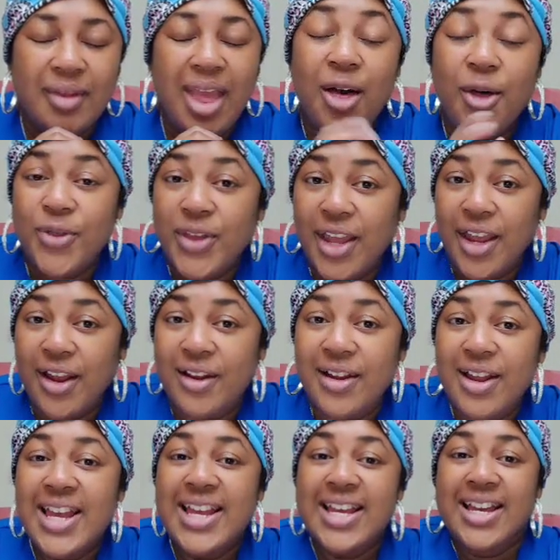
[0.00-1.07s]
healthcare
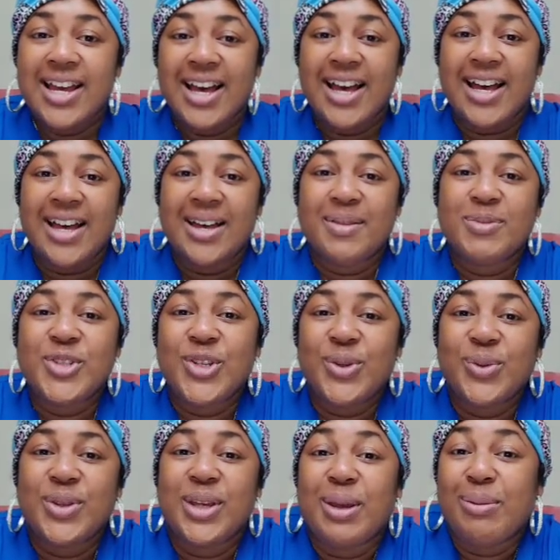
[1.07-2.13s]

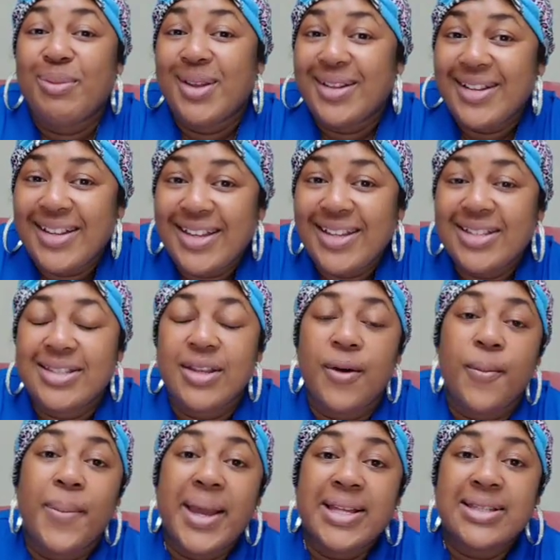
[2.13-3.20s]
to the community. So
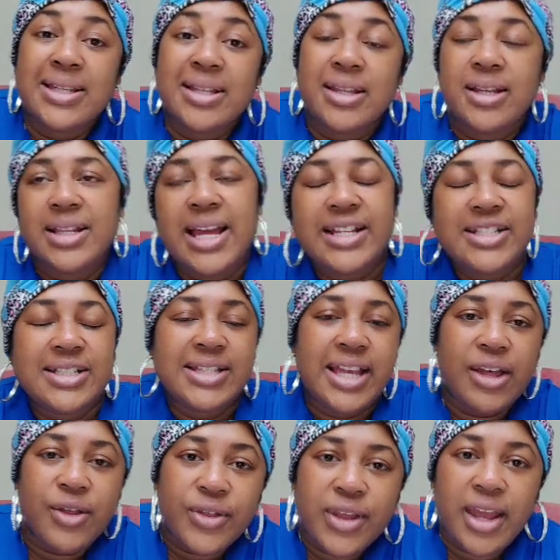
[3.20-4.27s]
basically, not just
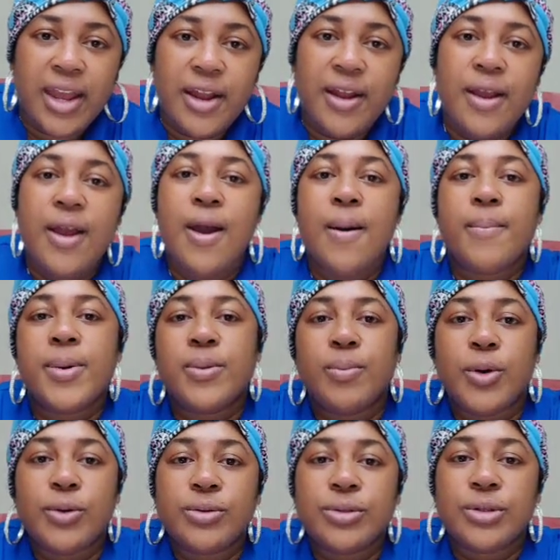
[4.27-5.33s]
healthcare, but
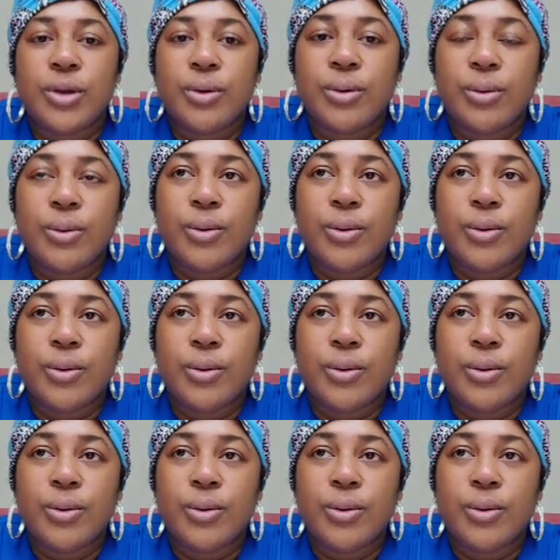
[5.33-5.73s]
more so,